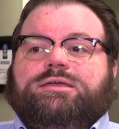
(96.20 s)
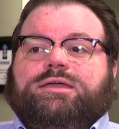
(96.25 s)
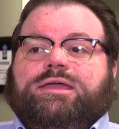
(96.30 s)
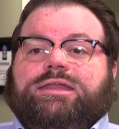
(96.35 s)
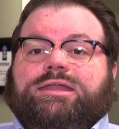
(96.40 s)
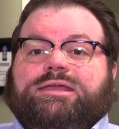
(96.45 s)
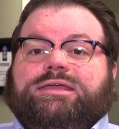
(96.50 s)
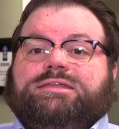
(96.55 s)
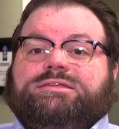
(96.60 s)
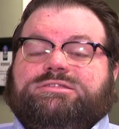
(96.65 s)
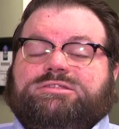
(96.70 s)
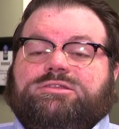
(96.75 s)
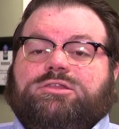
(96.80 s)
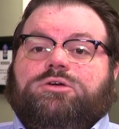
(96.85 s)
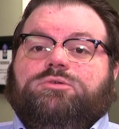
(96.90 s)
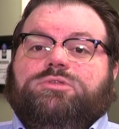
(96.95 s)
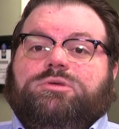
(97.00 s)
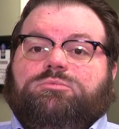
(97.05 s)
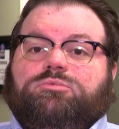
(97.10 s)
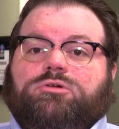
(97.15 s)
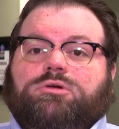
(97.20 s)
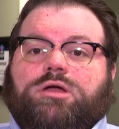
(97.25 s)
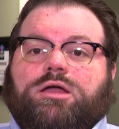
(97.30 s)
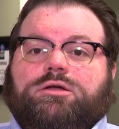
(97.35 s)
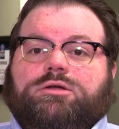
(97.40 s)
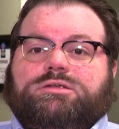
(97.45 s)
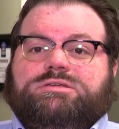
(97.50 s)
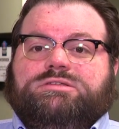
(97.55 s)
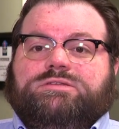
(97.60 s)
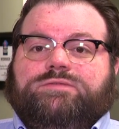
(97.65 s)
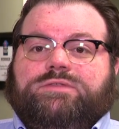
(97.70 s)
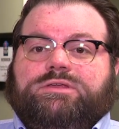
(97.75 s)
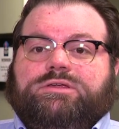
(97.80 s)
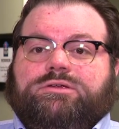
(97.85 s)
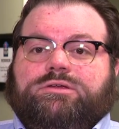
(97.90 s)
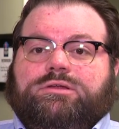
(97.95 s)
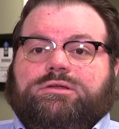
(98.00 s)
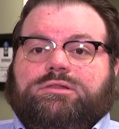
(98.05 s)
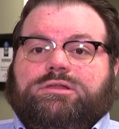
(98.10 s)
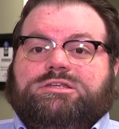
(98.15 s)
and it can slow the progress of the
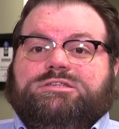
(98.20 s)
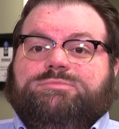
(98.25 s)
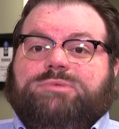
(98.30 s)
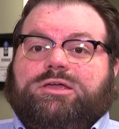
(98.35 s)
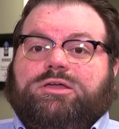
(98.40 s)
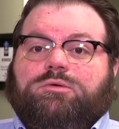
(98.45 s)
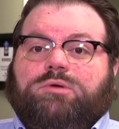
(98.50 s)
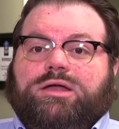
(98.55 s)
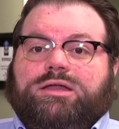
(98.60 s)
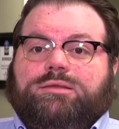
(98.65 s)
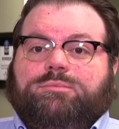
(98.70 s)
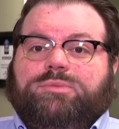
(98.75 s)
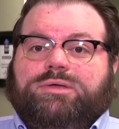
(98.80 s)
hearing loss by quite a